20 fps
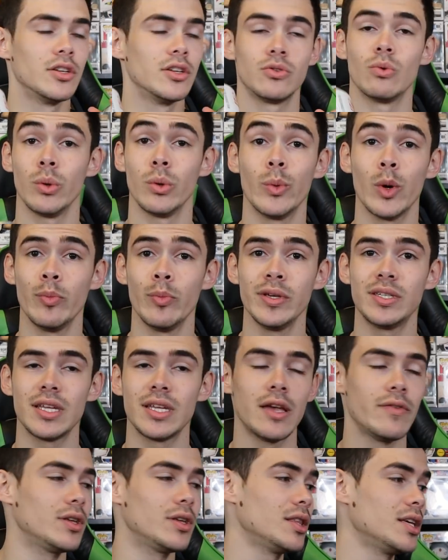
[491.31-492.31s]
So we will be
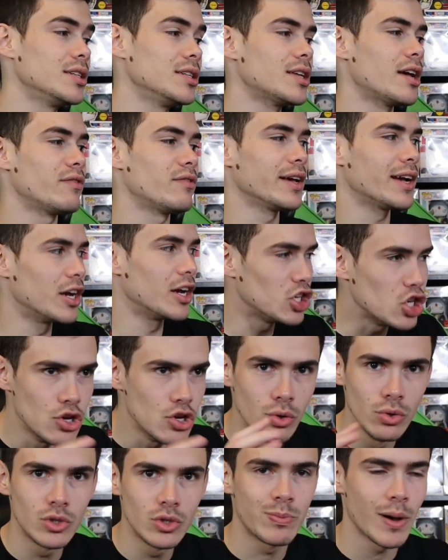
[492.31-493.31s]
saving these. I have like a
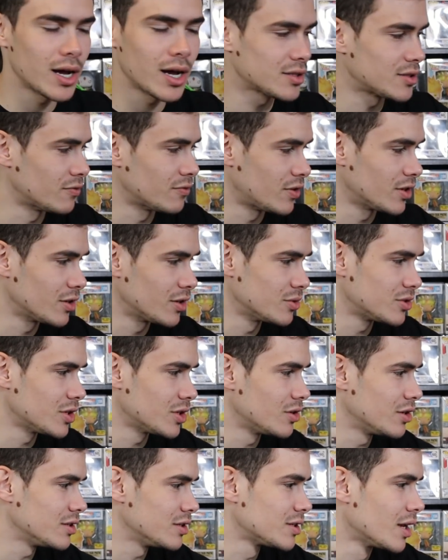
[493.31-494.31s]
huge box of Funko
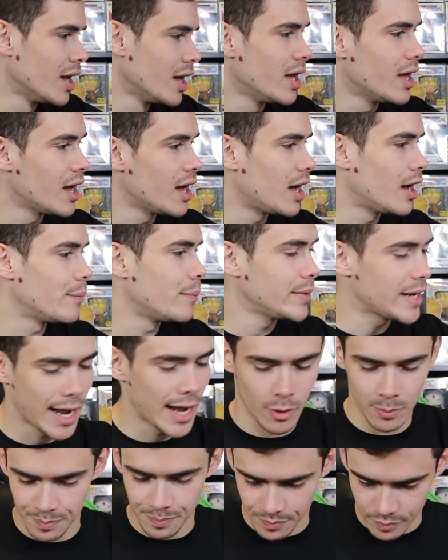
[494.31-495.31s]
sodas. Um,
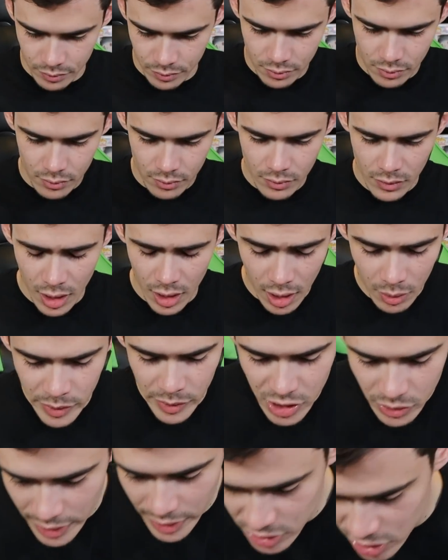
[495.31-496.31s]
now, uh, we do